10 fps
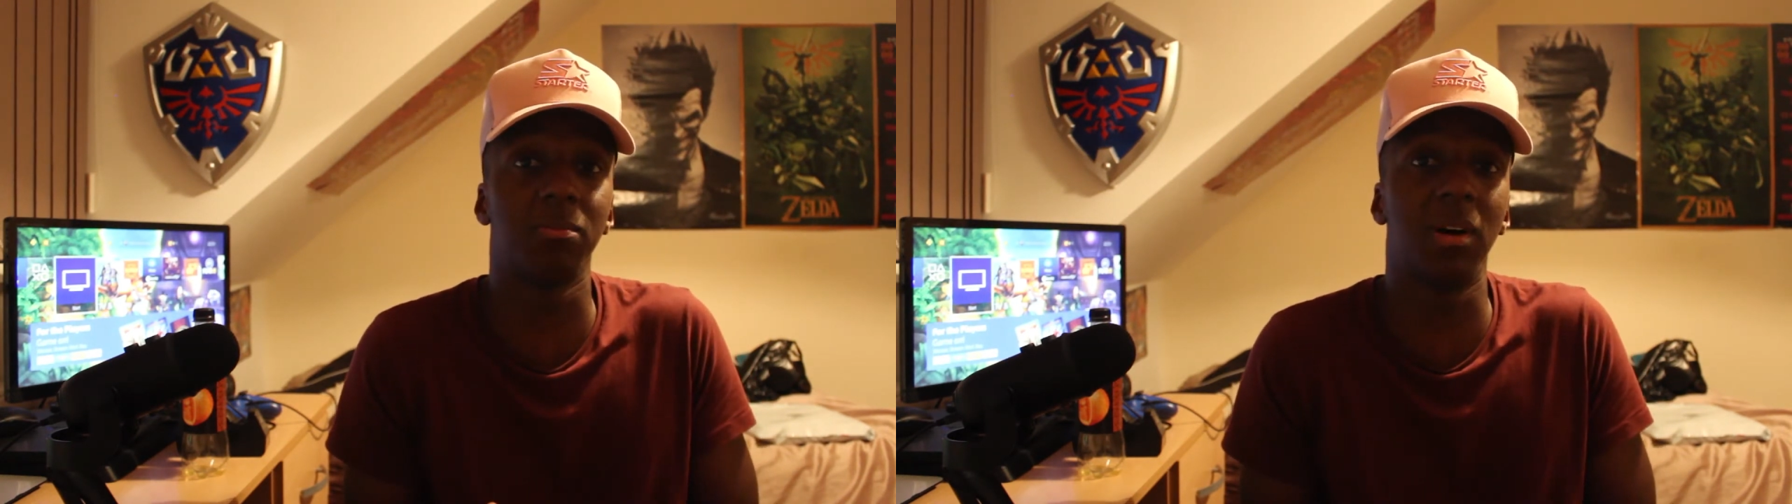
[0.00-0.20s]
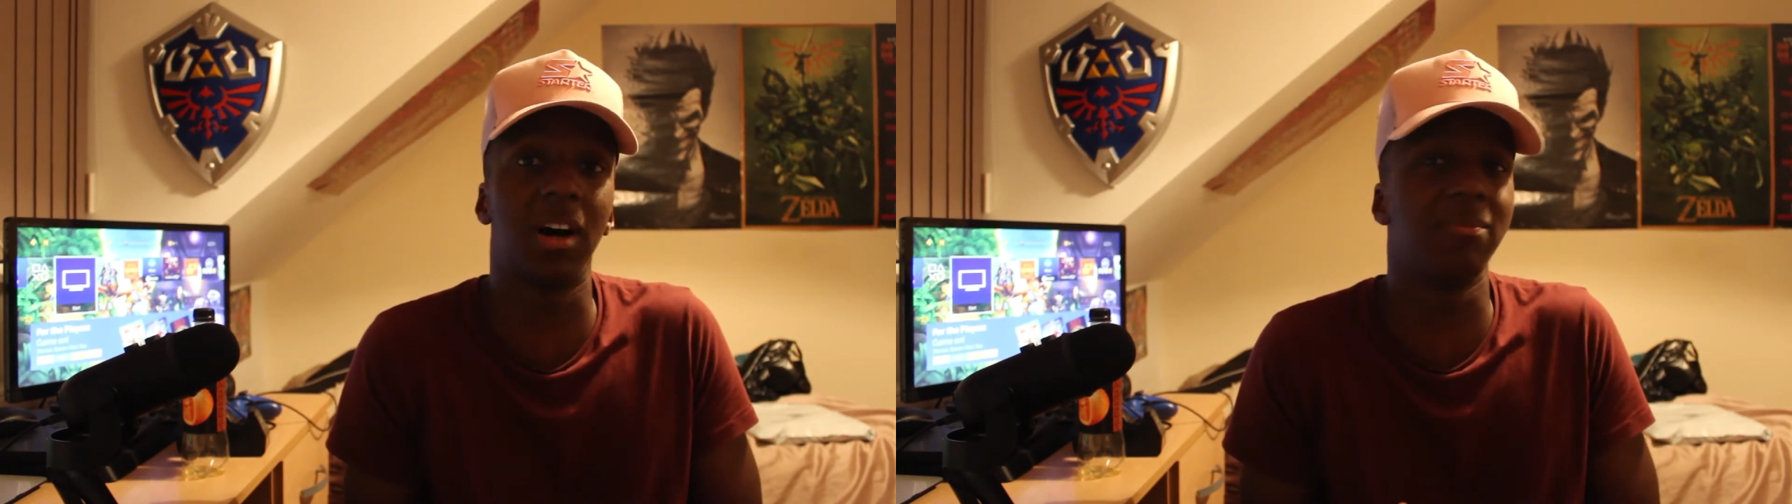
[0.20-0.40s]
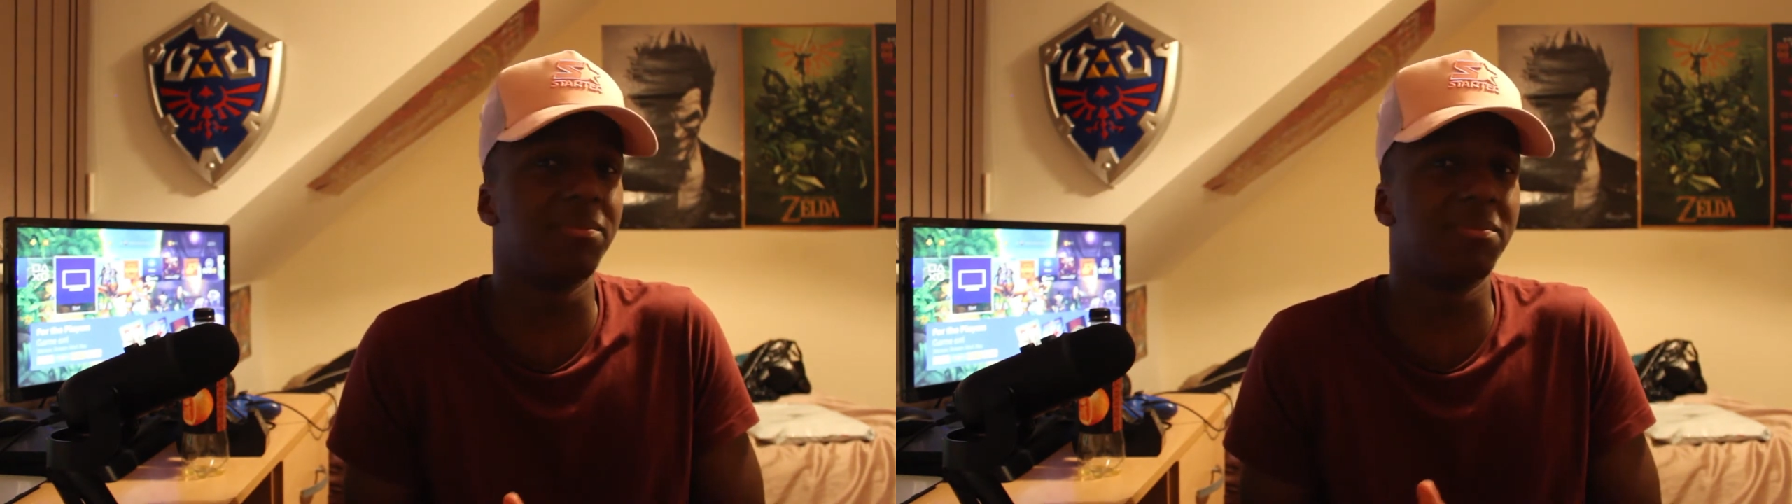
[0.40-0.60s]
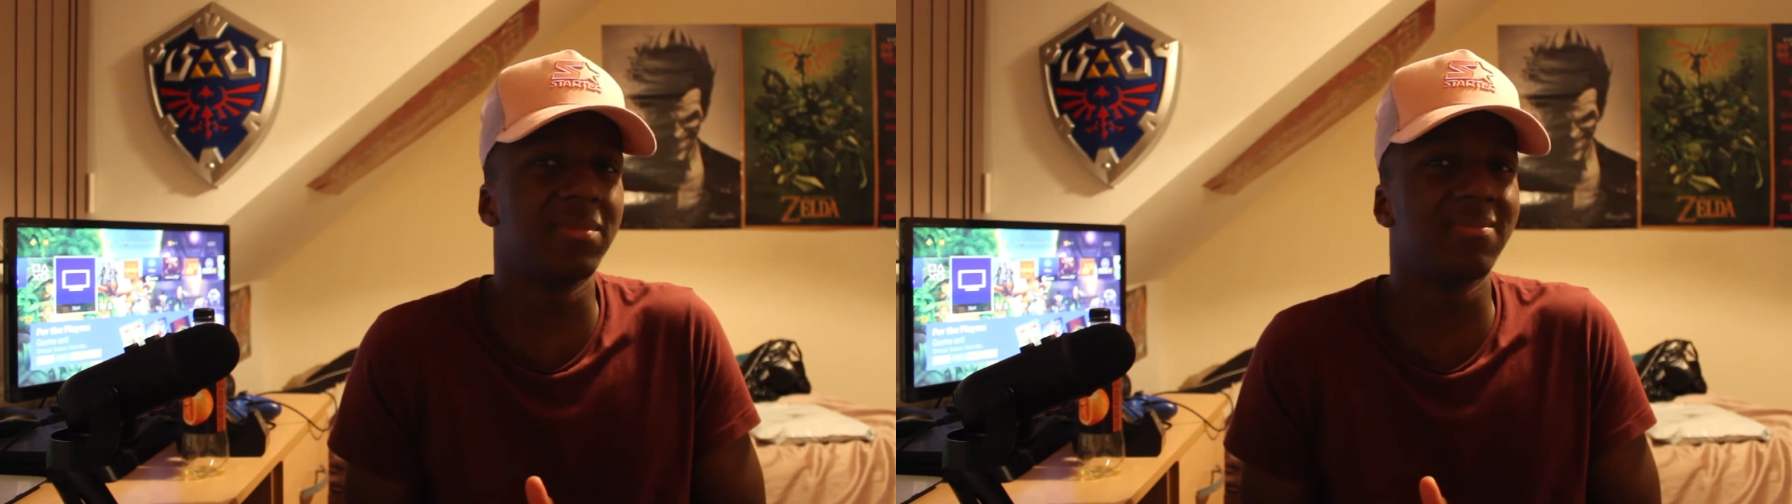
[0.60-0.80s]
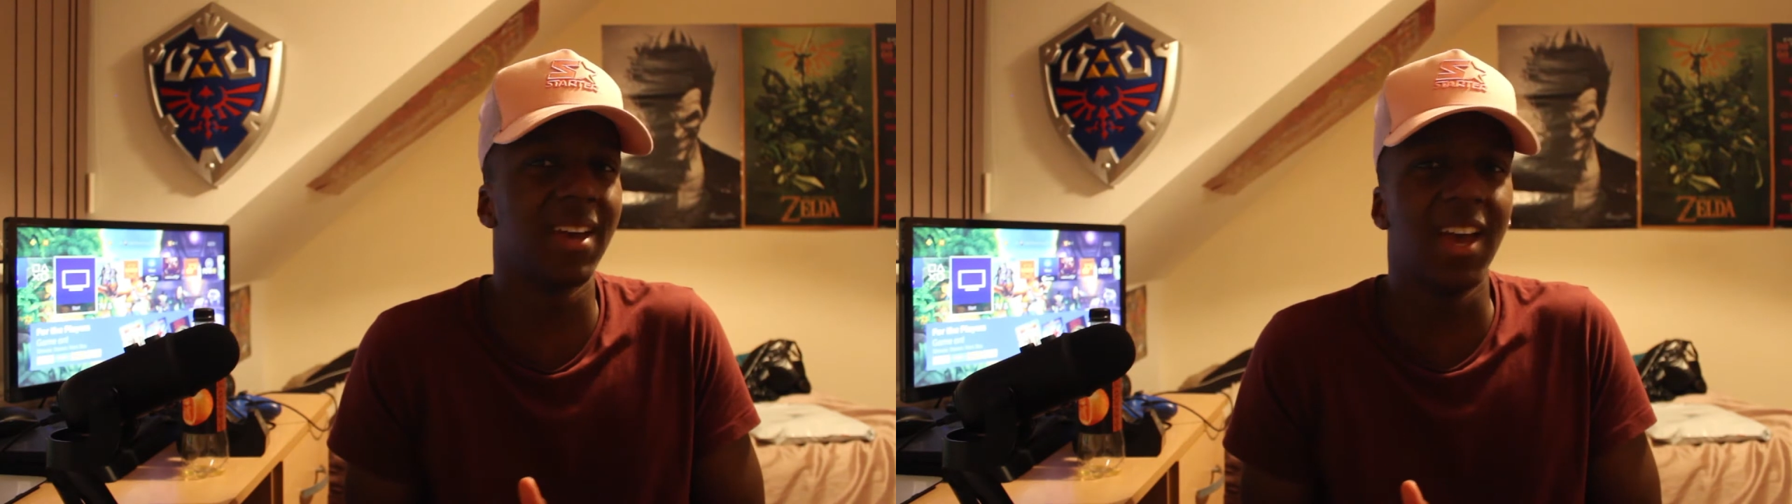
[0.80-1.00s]
But
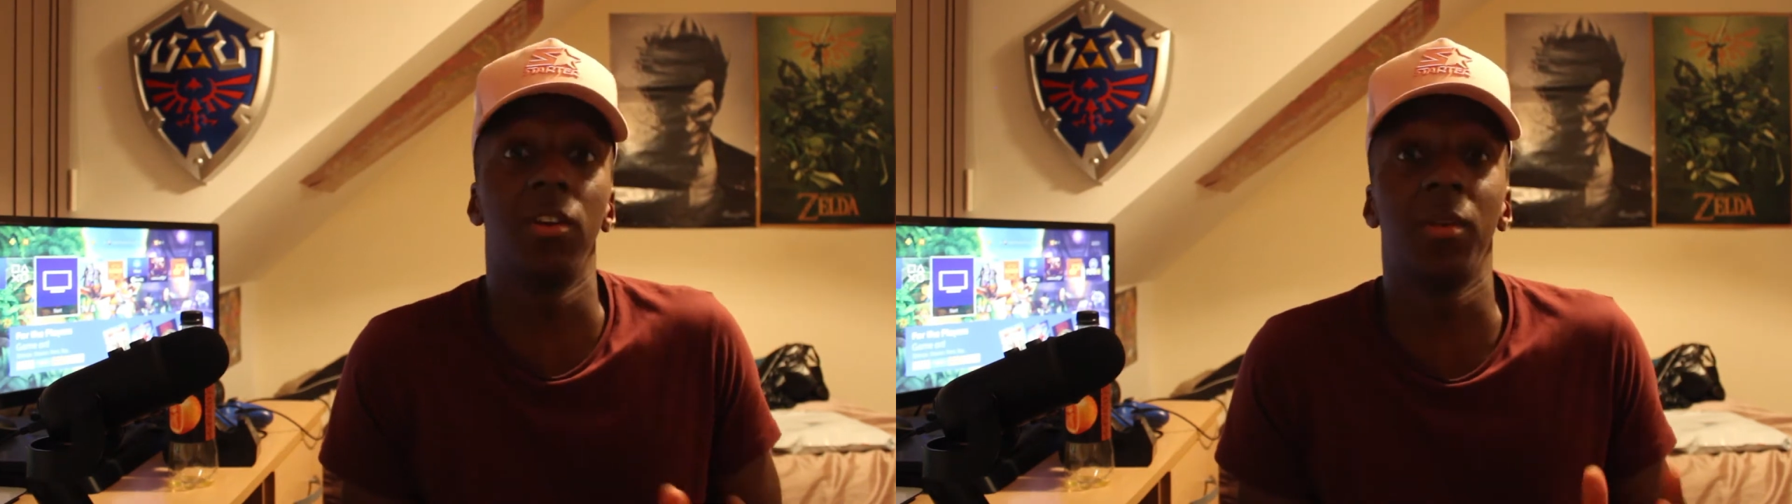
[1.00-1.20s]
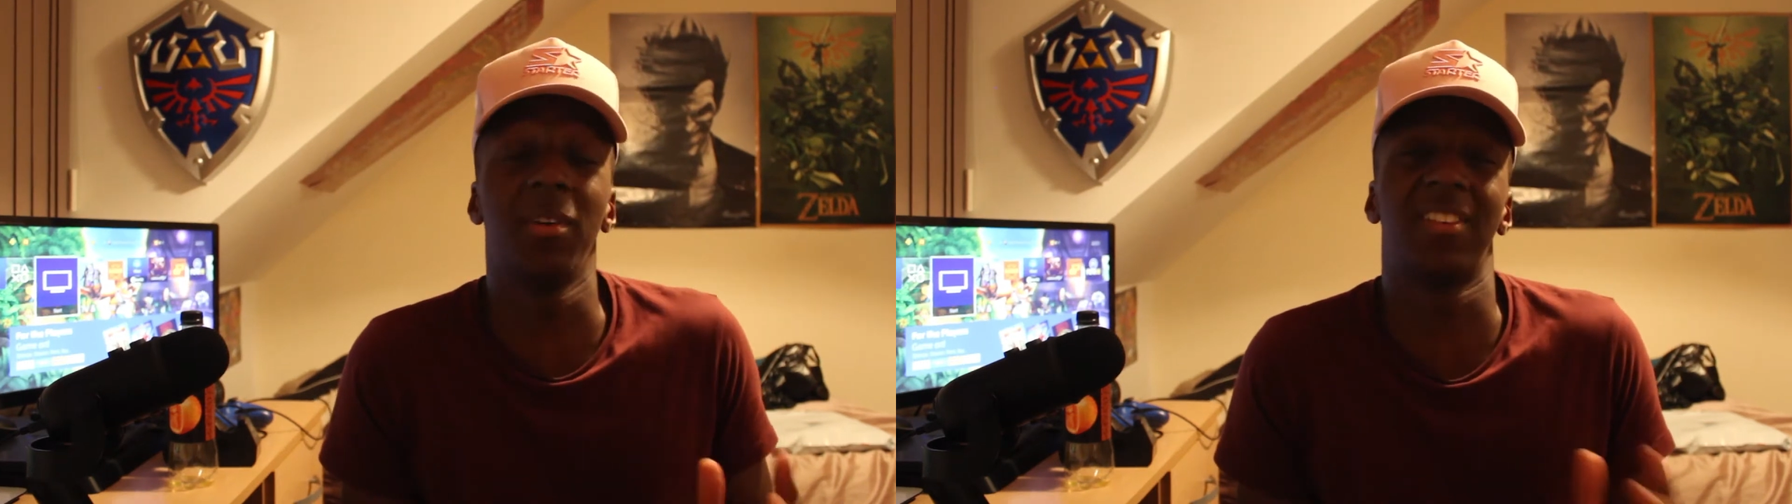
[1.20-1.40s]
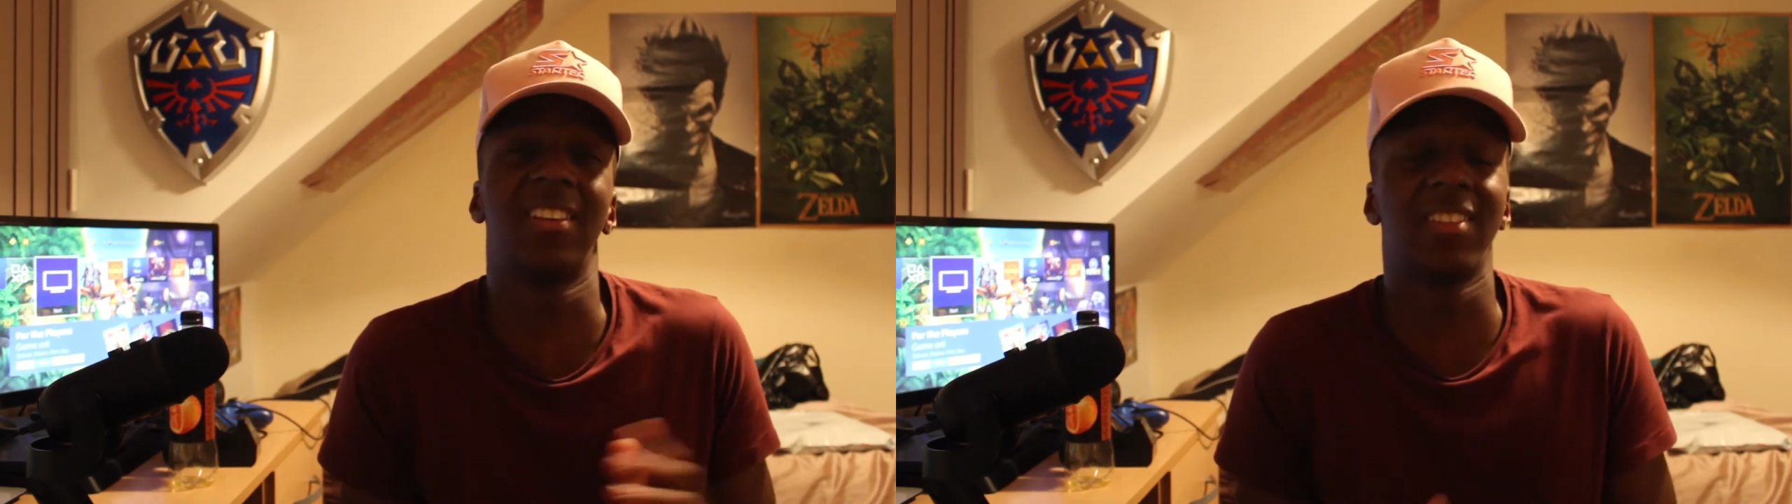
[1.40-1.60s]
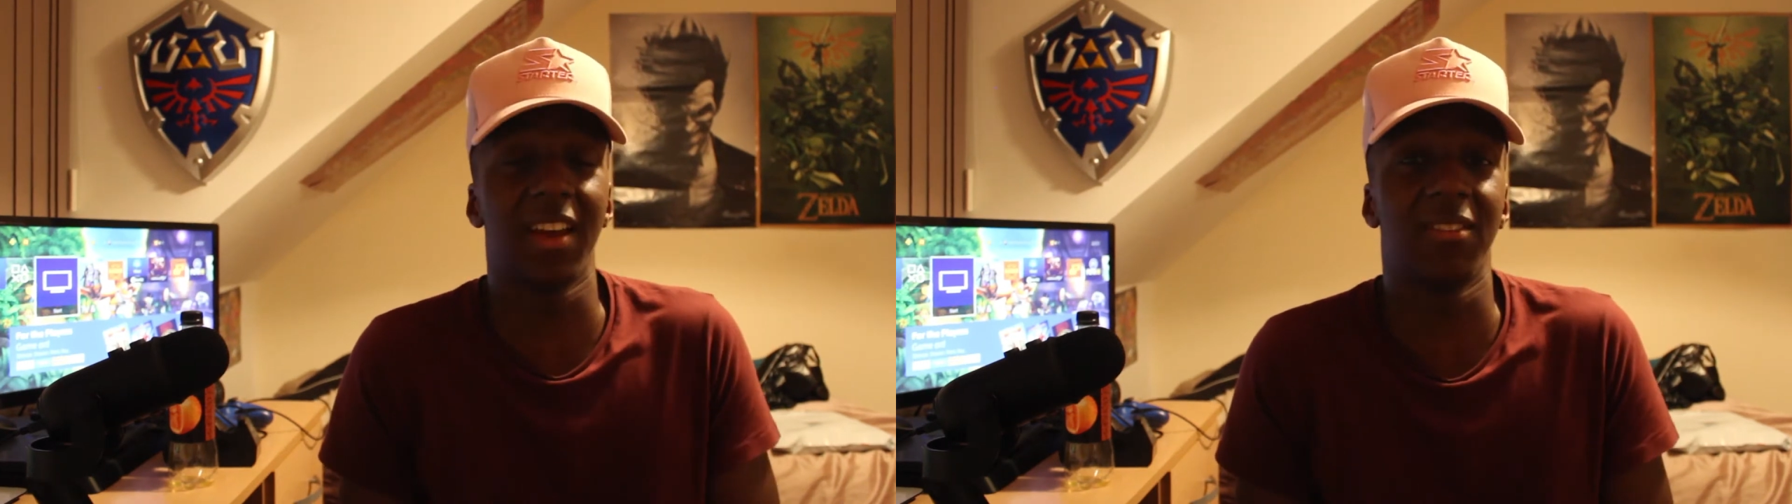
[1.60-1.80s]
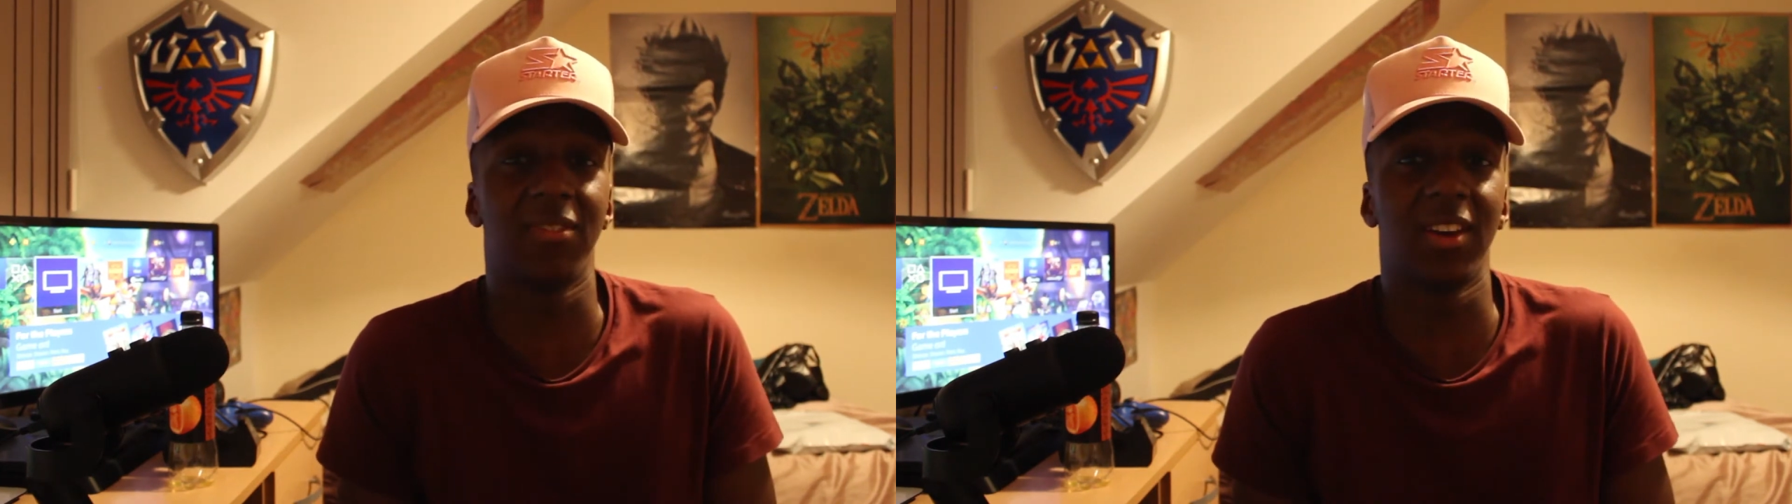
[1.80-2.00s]
not the most
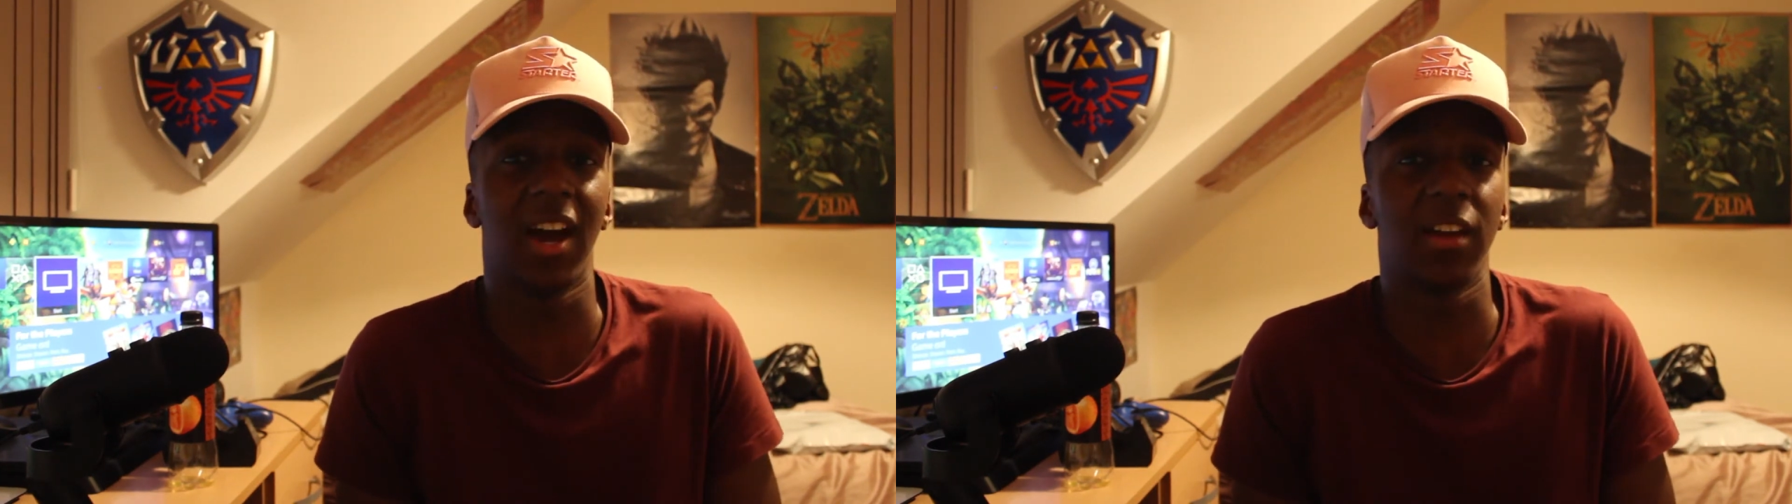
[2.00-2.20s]
exciting thing